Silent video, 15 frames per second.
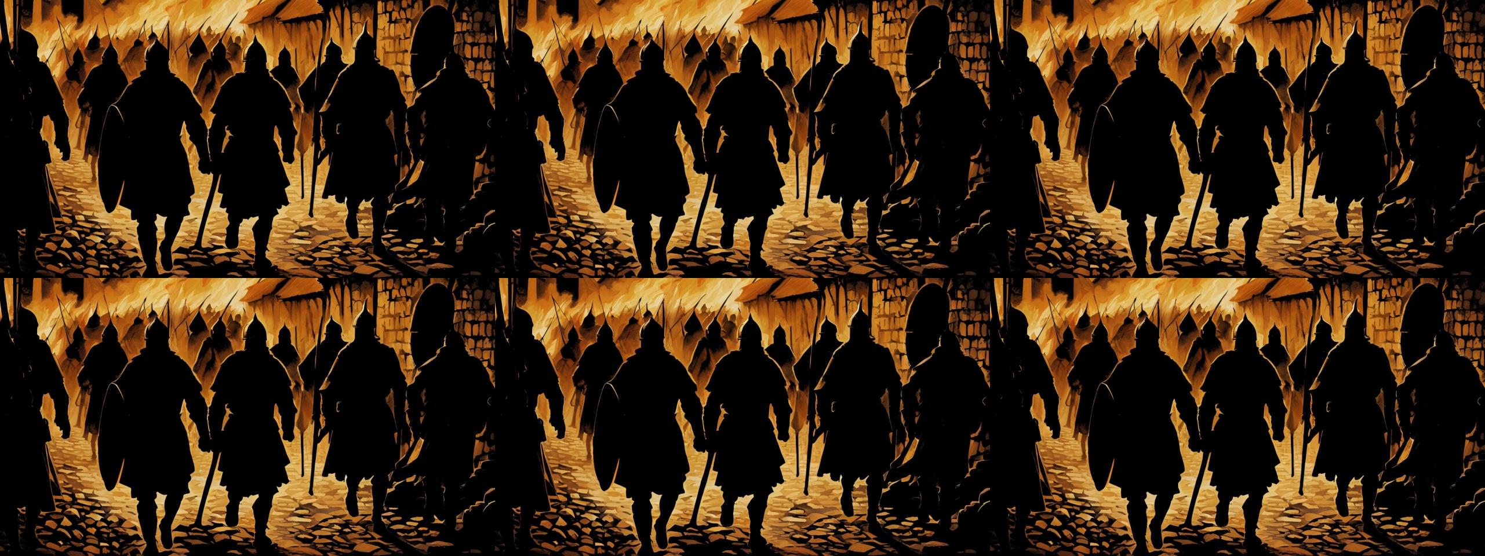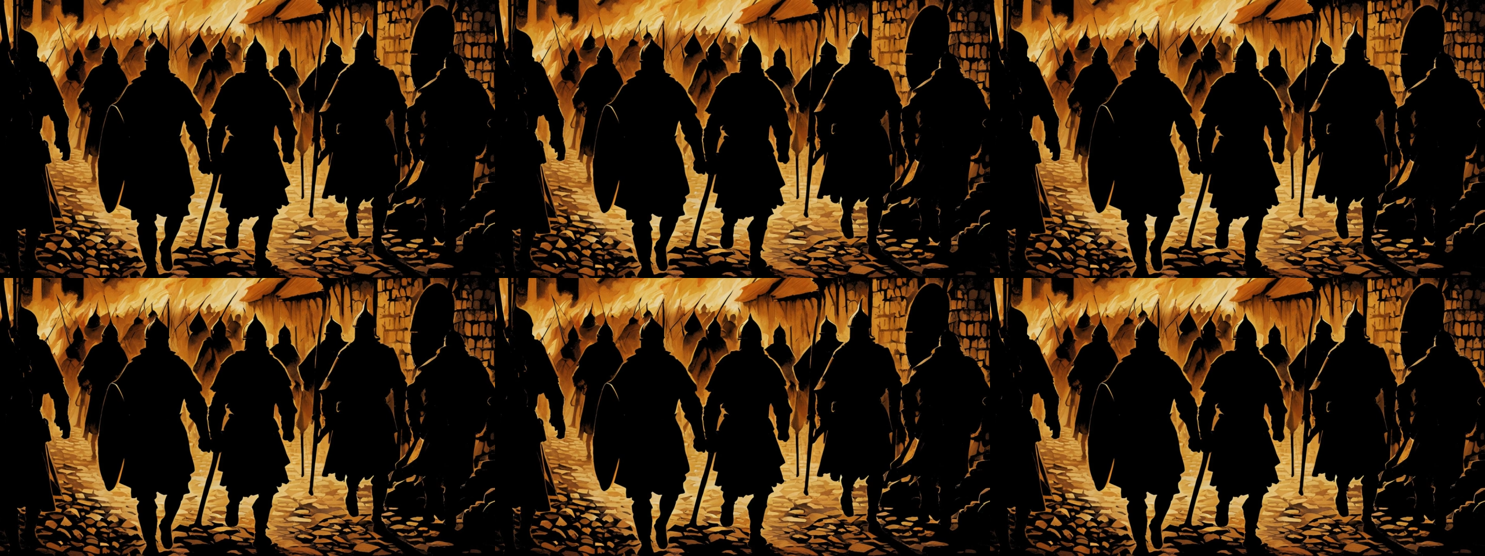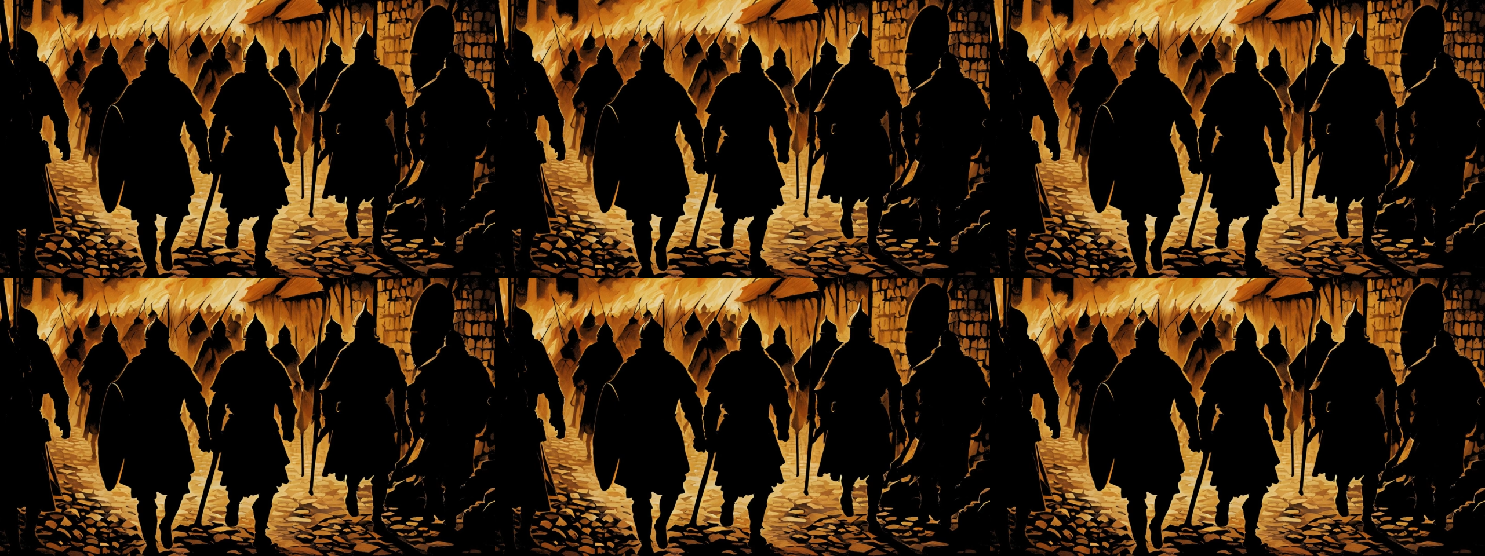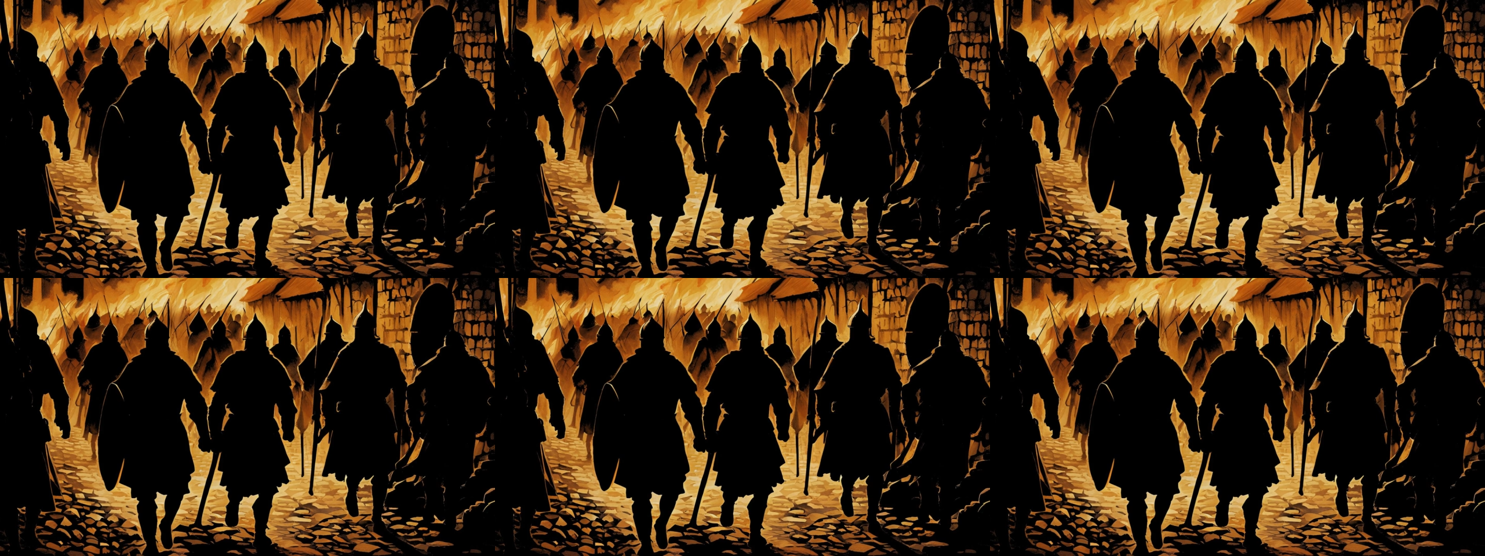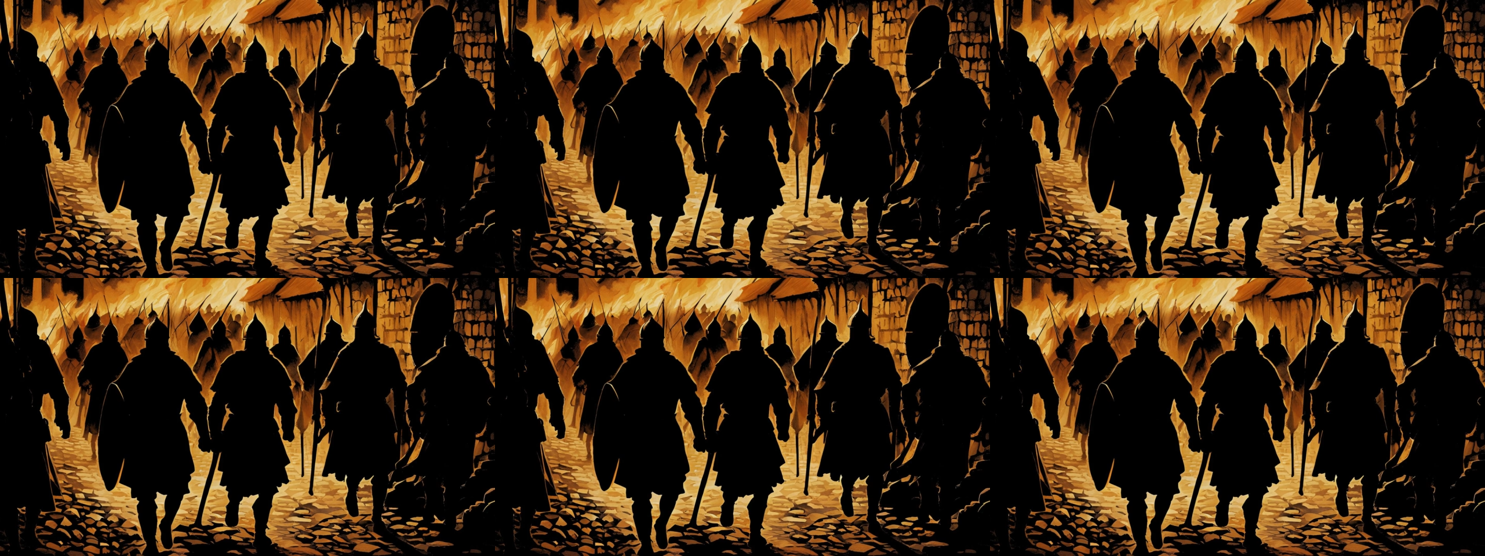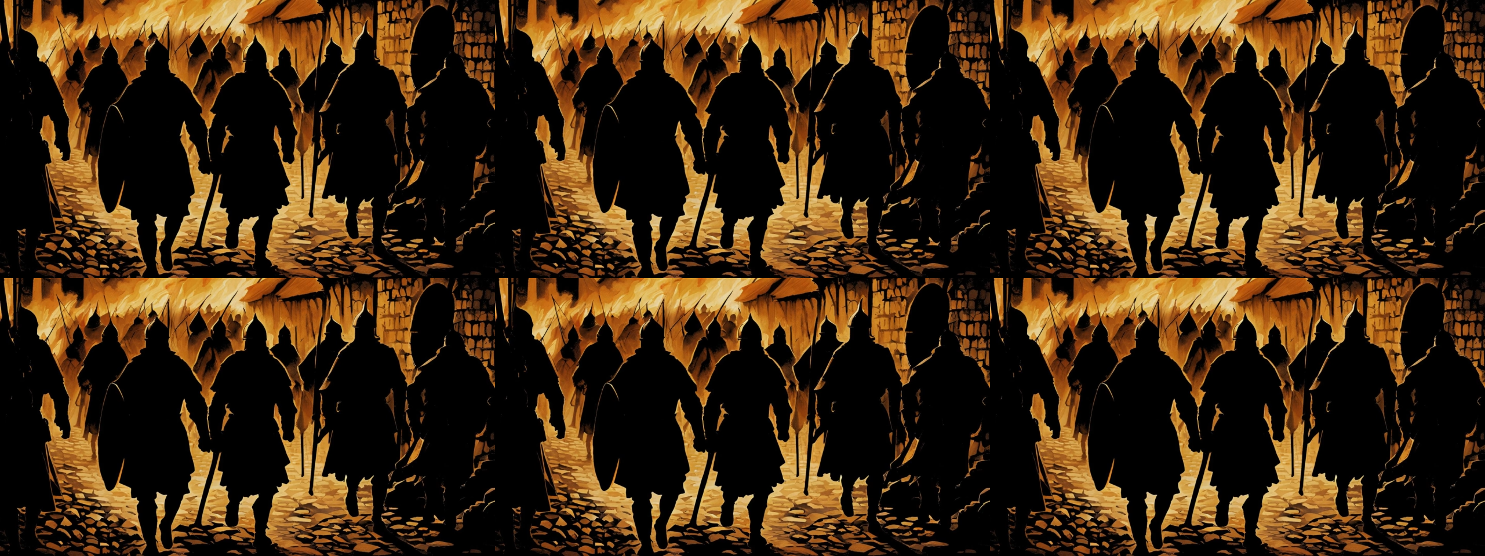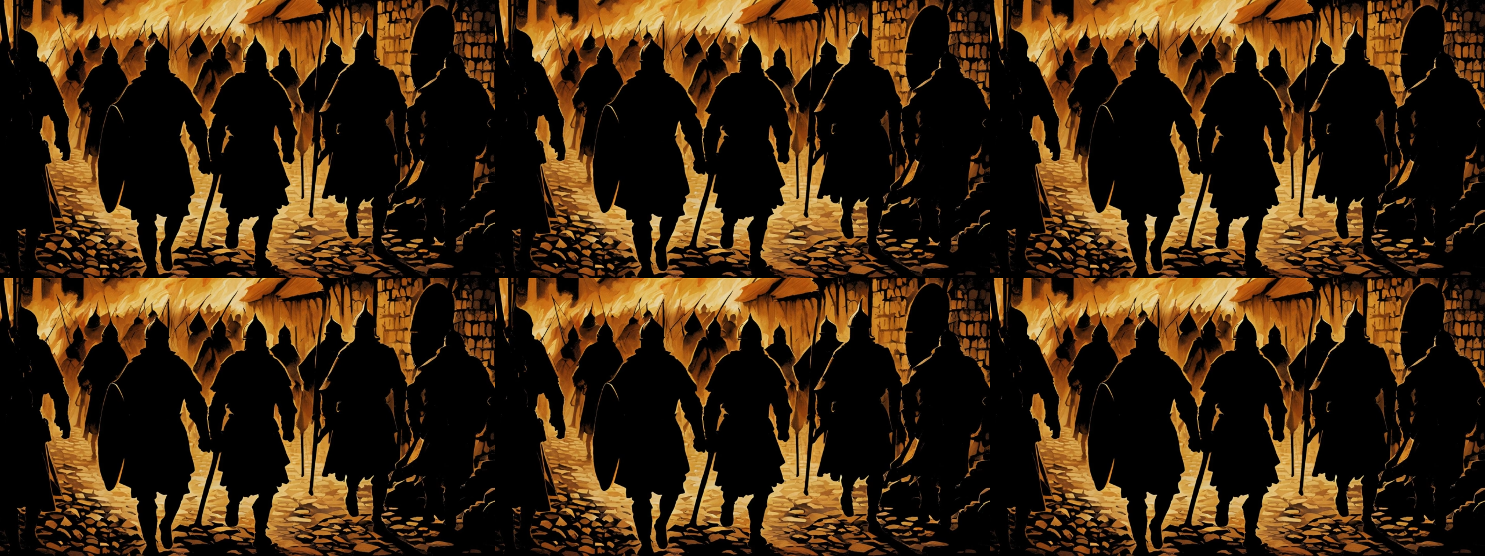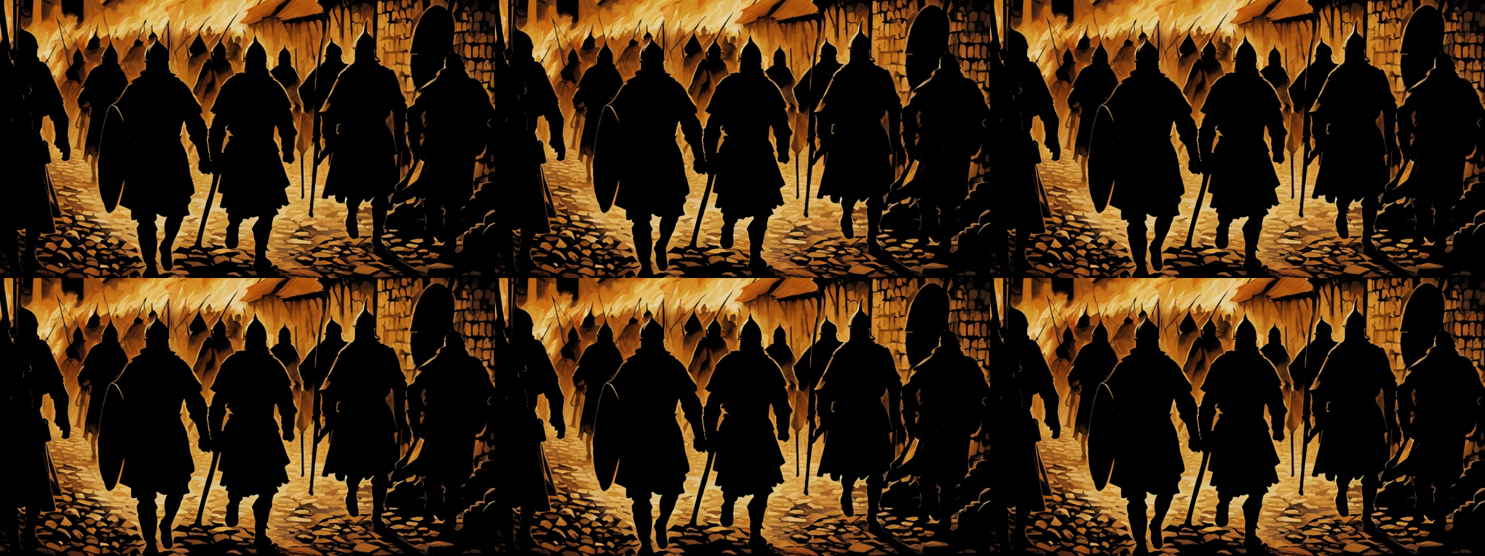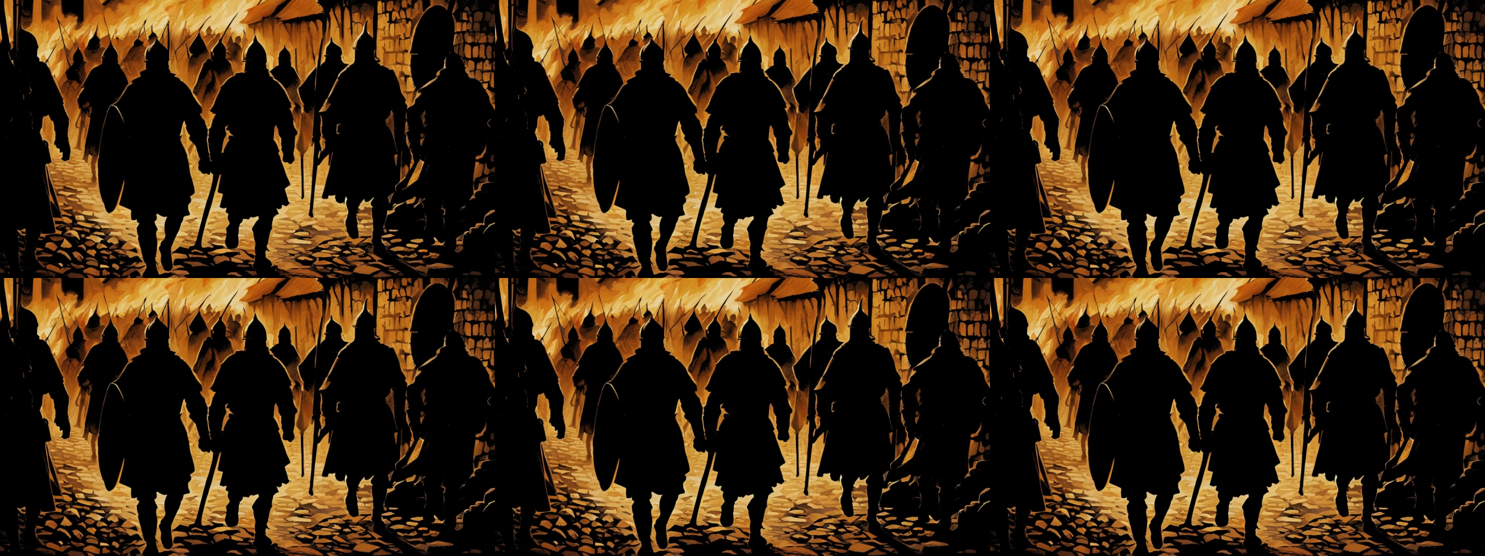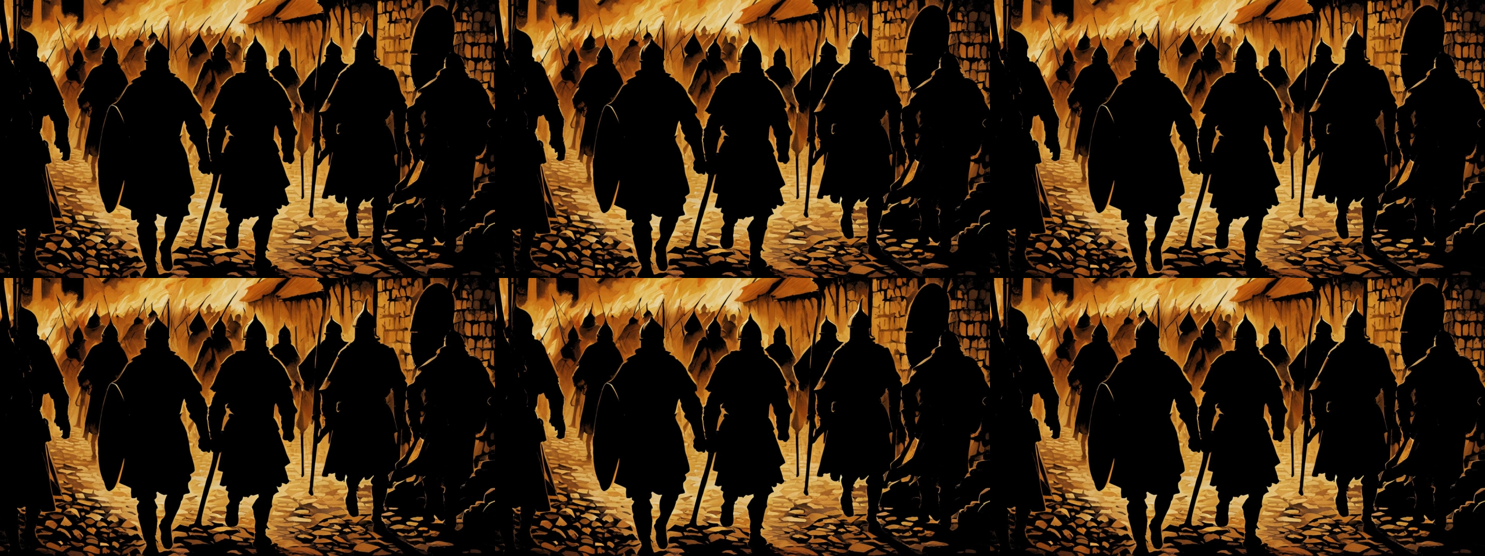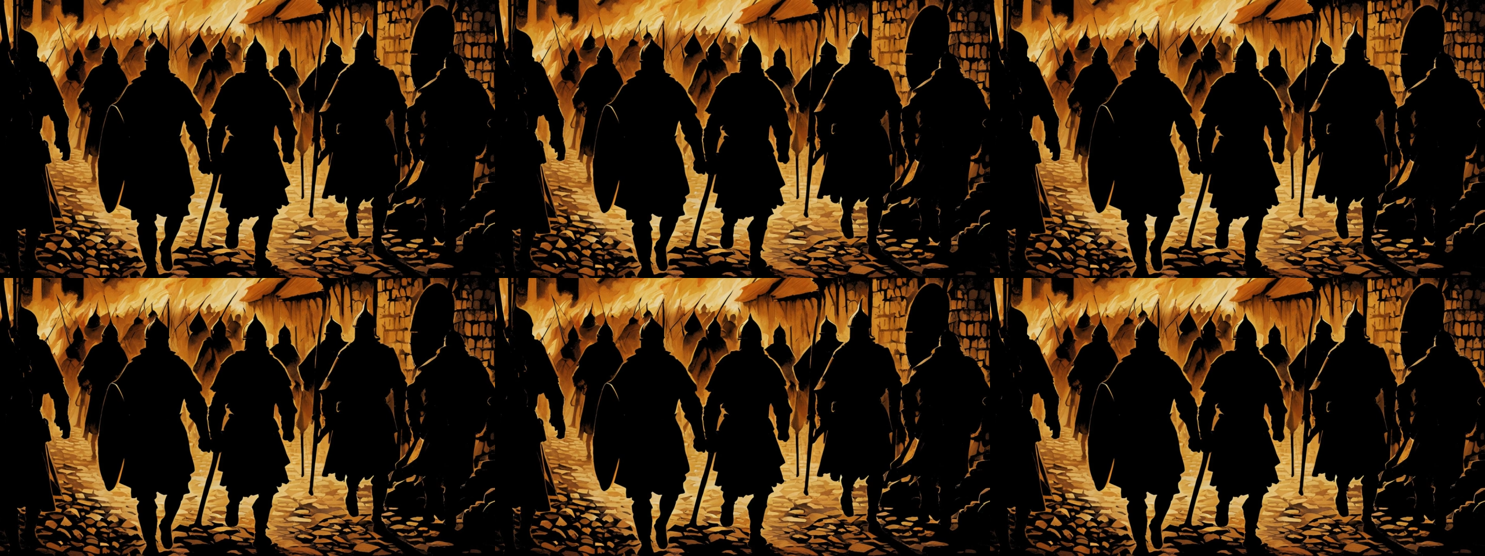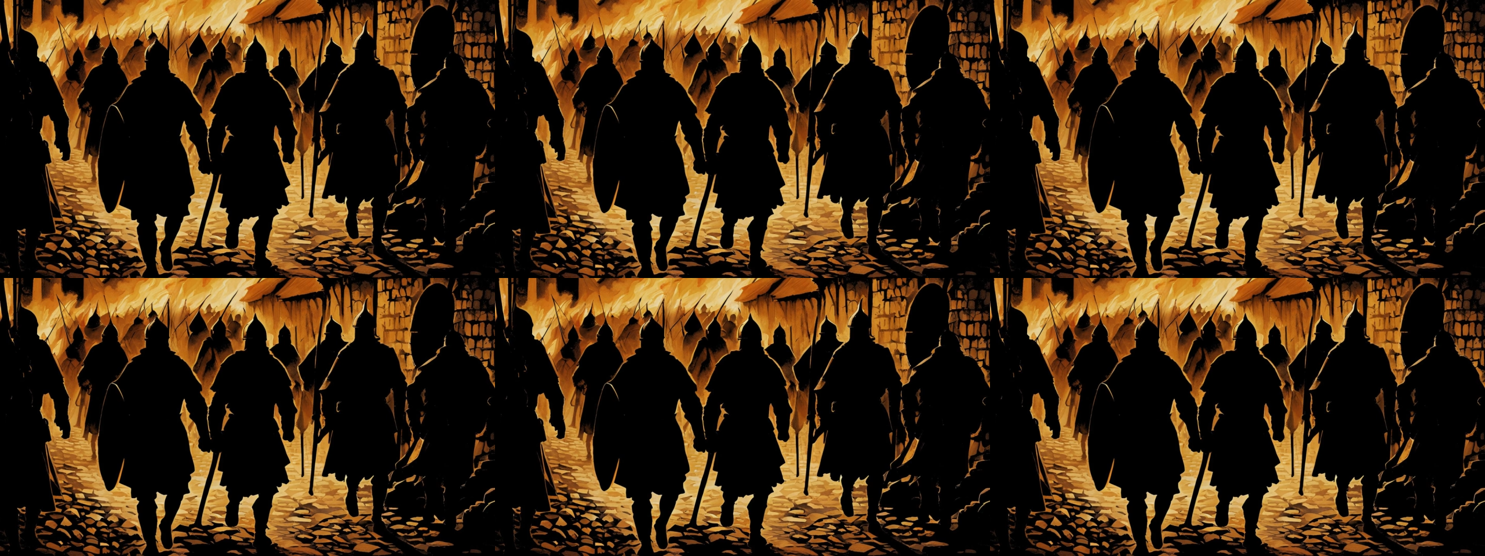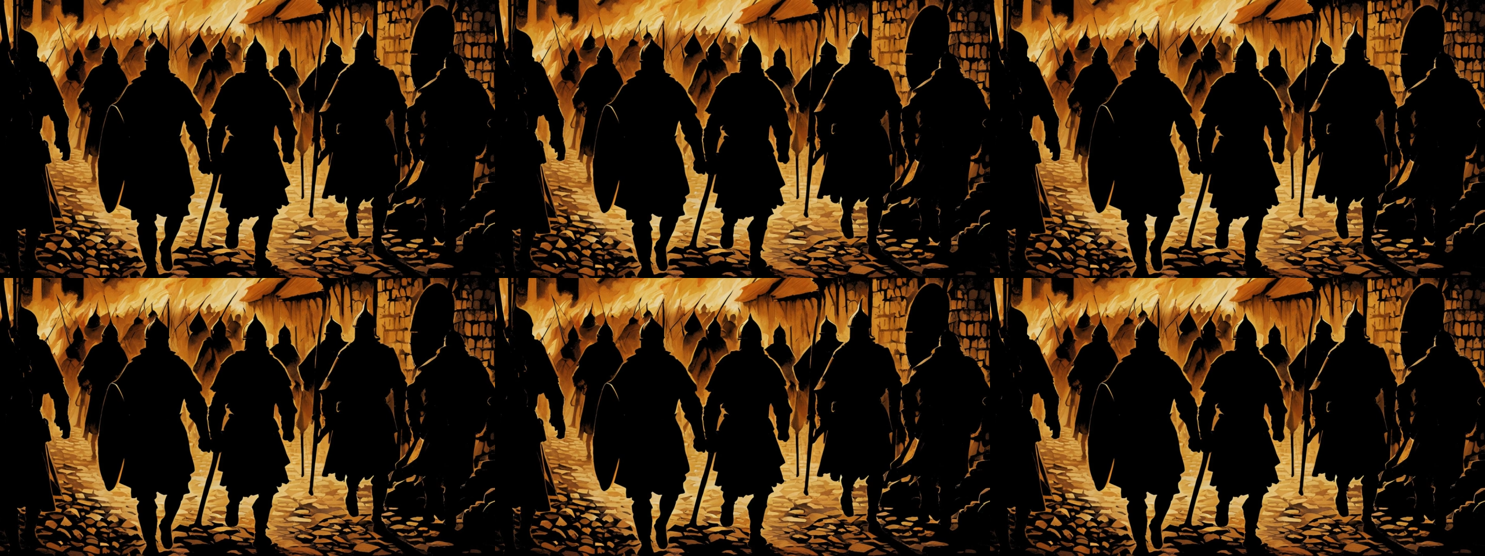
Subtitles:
No face is visible, so there are no lips to read.